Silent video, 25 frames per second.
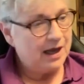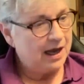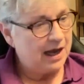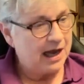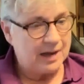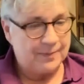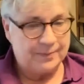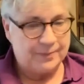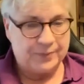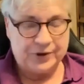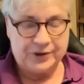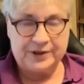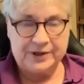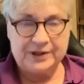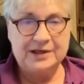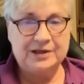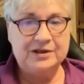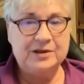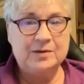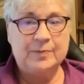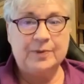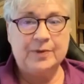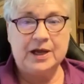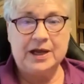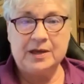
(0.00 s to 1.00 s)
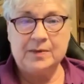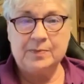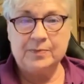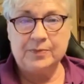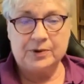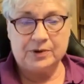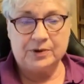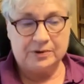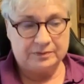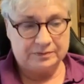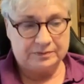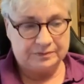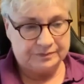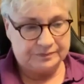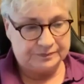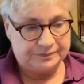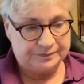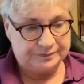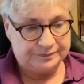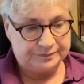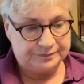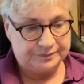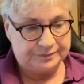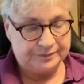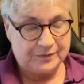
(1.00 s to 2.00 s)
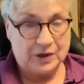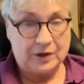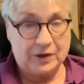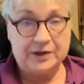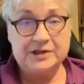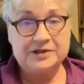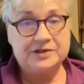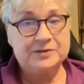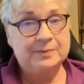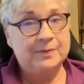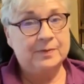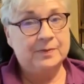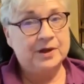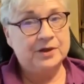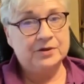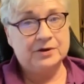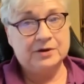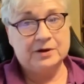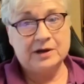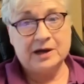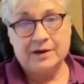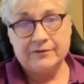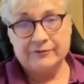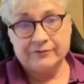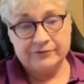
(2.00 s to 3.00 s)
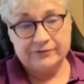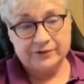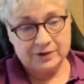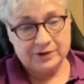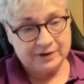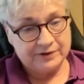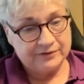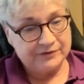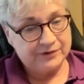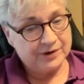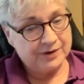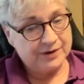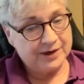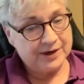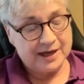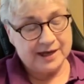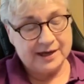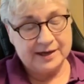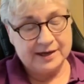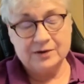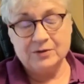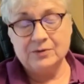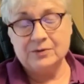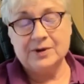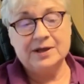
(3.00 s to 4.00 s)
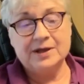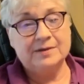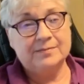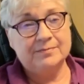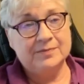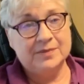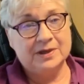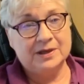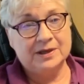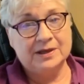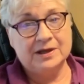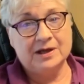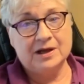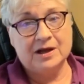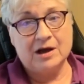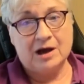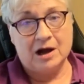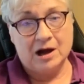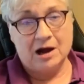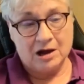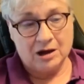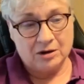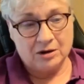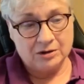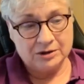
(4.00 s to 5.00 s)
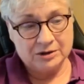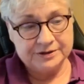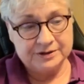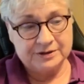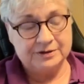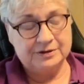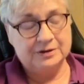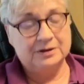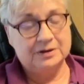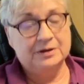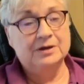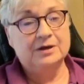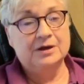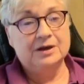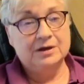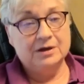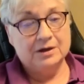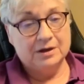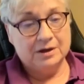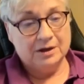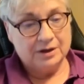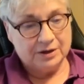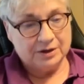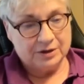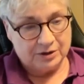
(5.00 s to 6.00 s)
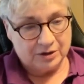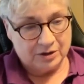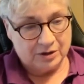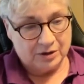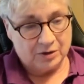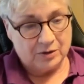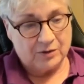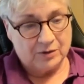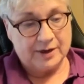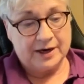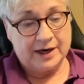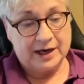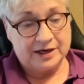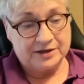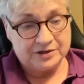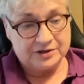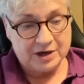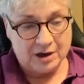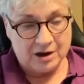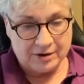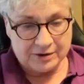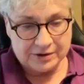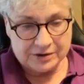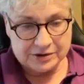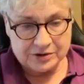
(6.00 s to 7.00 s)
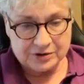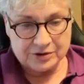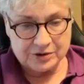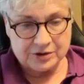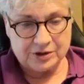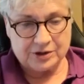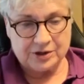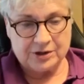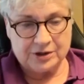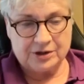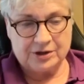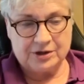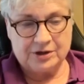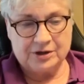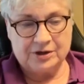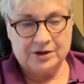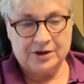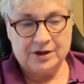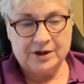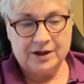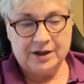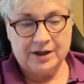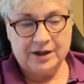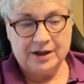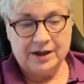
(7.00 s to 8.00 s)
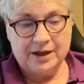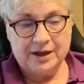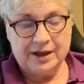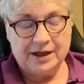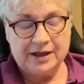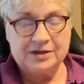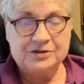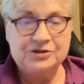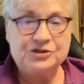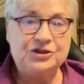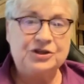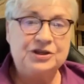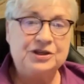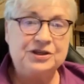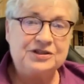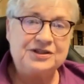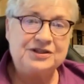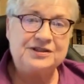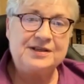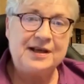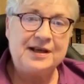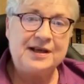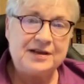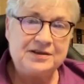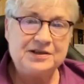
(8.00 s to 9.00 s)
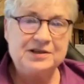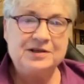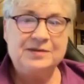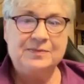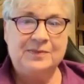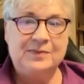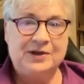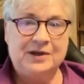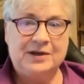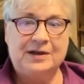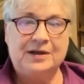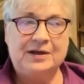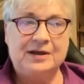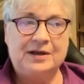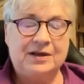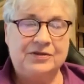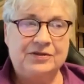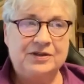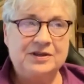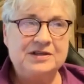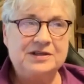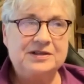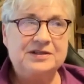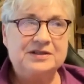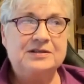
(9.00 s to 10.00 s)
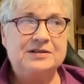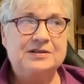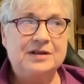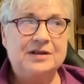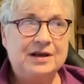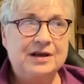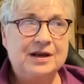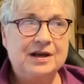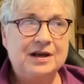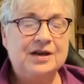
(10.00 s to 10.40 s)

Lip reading: I put it in the paper. His mother got very, very angry at me and called, and, you know, and I talked to her, and she said to me, and this